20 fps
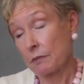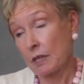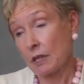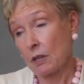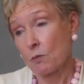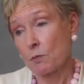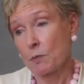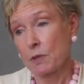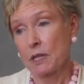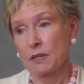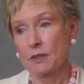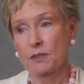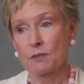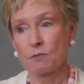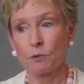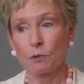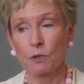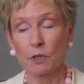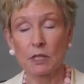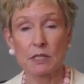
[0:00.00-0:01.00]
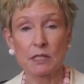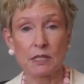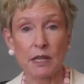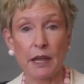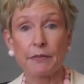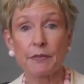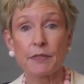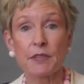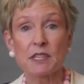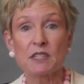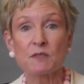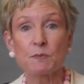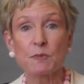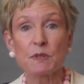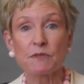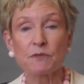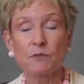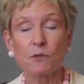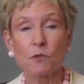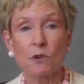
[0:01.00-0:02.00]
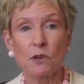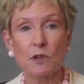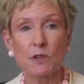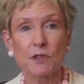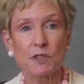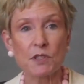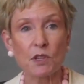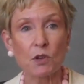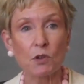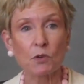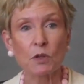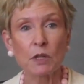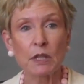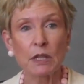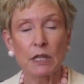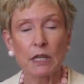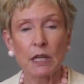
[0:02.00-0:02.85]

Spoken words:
Nobody's really done this before, so